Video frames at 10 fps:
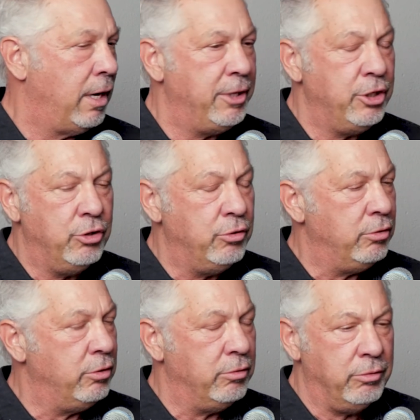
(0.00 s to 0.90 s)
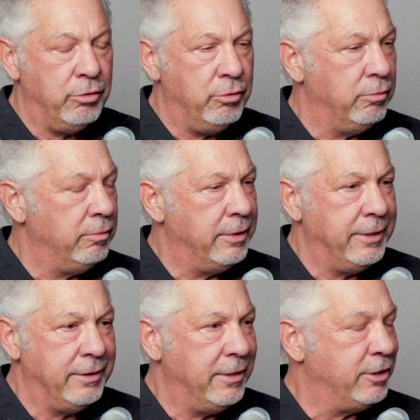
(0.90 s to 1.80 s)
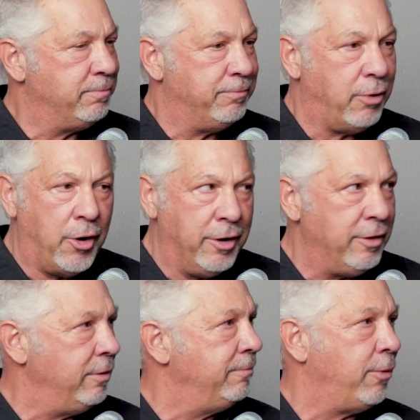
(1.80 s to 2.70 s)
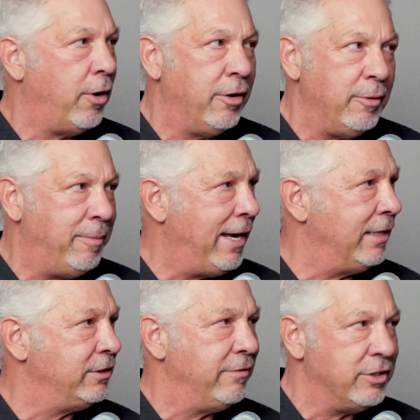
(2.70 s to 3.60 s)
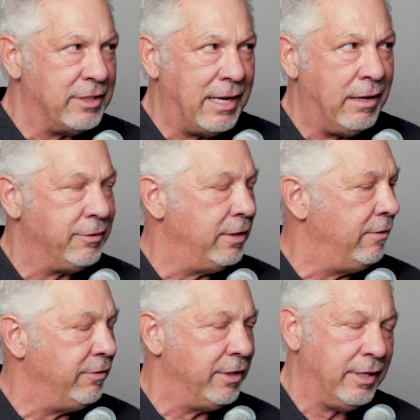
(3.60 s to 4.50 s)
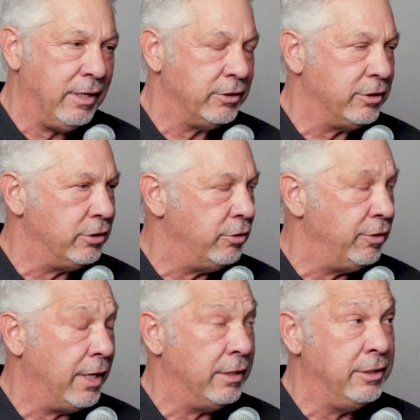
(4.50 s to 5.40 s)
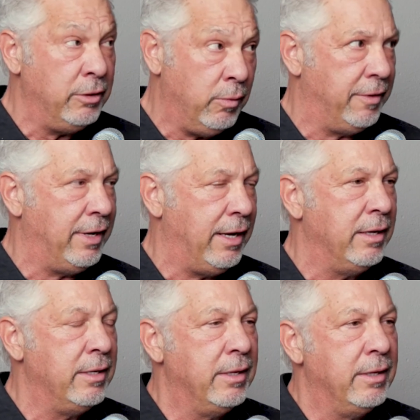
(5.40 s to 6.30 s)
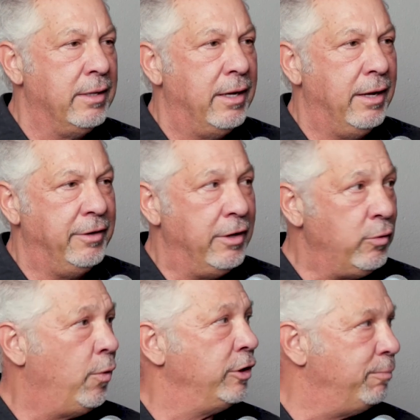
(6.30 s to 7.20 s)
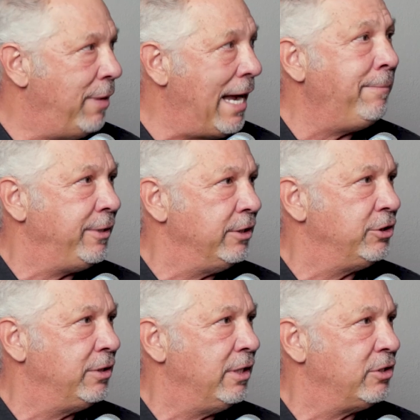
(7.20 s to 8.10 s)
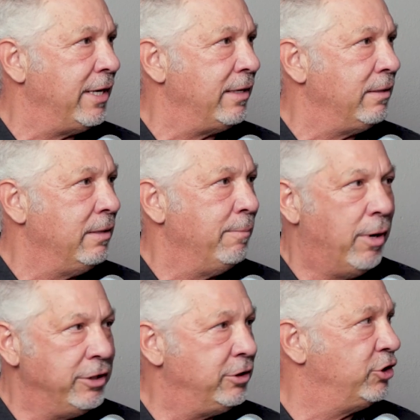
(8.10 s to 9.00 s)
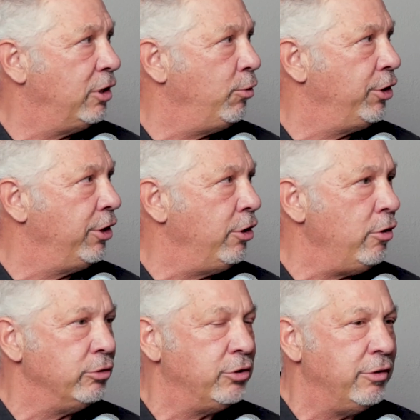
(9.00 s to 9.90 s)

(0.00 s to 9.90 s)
I mean, it's part of the past of the South and everything else, and so you got to deal with that. And the other word is Baptist. It's like punching someone in the nose.